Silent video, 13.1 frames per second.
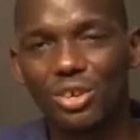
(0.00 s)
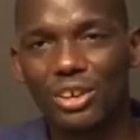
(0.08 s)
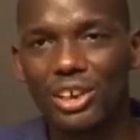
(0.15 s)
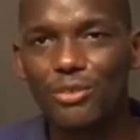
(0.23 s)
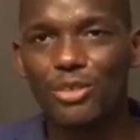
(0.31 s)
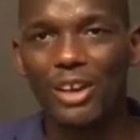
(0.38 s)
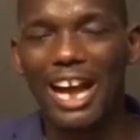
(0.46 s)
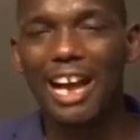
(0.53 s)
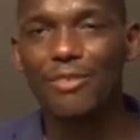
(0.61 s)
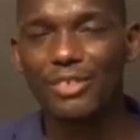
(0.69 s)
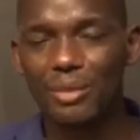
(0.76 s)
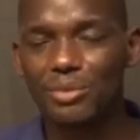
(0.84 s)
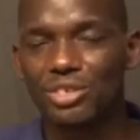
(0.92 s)
if you have
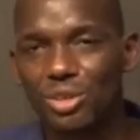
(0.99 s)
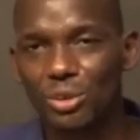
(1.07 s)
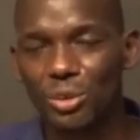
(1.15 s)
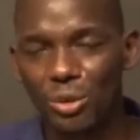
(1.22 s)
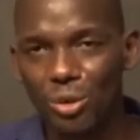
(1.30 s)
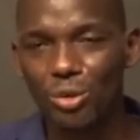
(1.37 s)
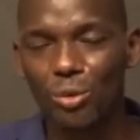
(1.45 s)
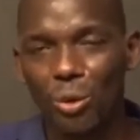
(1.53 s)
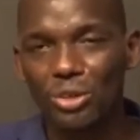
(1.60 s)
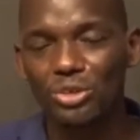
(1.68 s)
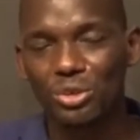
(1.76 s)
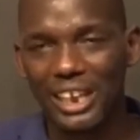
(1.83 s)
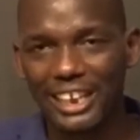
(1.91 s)
them, so you look what
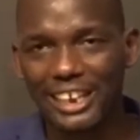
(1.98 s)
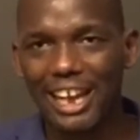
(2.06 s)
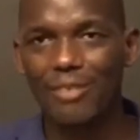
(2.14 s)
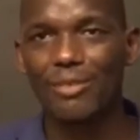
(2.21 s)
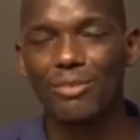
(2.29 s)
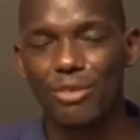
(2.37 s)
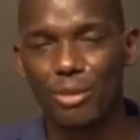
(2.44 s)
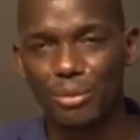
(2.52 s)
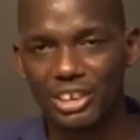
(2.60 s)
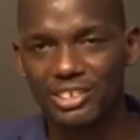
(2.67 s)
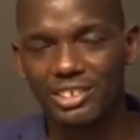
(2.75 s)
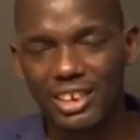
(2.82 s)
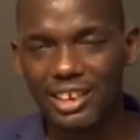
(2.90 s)
should they cover from
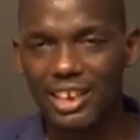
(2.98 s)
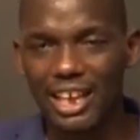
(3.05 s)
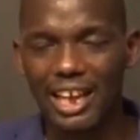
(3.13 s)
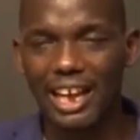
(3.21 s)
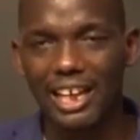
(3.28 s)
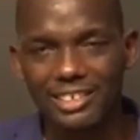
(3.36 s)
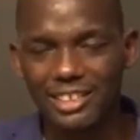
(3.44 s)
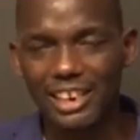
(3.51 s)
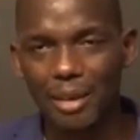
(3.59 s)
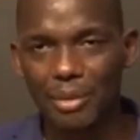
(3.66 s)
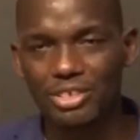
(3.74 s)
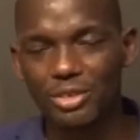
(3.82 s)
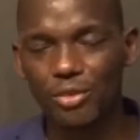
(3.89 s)
this
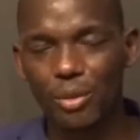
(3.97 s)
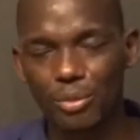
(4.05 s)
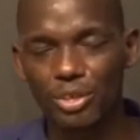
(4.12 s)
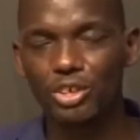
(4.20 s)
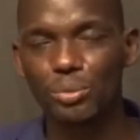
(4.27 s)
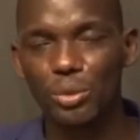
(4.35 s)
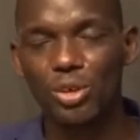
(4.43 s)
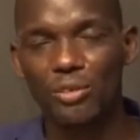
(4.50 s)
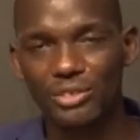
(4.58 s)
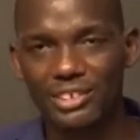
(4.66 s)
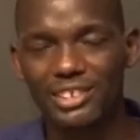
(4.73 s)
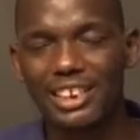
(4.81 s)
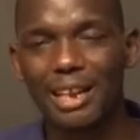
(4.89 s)
syllabus, from this book of the
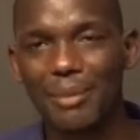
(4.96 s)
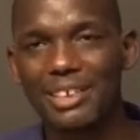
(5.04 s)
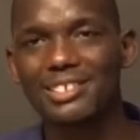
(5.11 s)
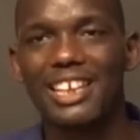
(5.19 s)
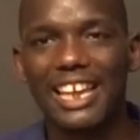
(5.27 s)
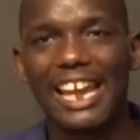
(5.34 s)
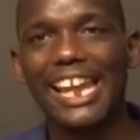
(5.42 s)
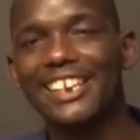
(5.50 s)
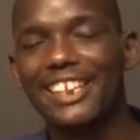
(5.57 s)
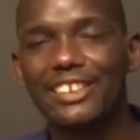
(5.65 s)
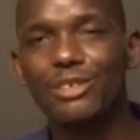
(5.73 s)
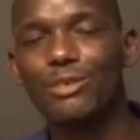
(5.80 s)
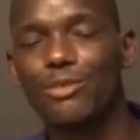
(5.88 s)
syllabus, and then
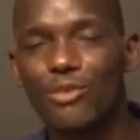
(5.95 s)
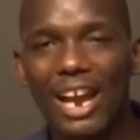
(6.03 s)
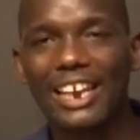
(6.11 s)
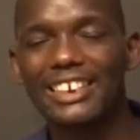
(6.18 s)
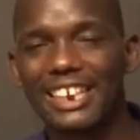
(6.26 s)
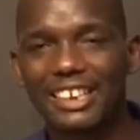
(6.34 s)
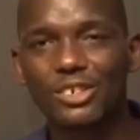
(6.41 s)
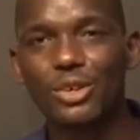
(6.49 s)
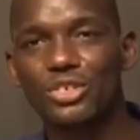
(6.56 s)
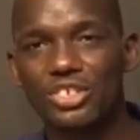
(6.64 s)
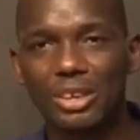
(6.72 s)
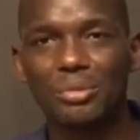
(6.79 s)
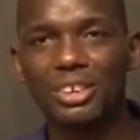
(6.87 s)
you find that
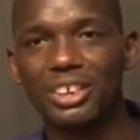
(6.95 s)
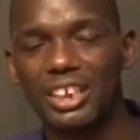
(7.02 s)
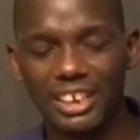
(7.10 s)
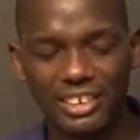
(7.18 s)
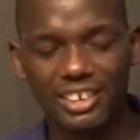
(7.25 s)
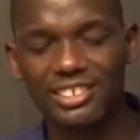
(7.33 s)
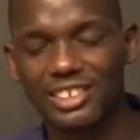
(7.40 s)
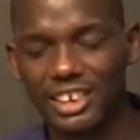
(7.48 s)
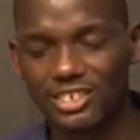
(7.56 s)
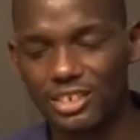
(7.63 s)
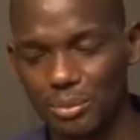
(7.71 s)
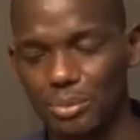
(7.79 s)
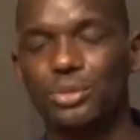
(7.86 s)
concept in this
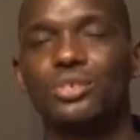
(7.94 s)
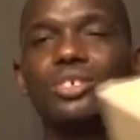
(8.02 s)
textbook.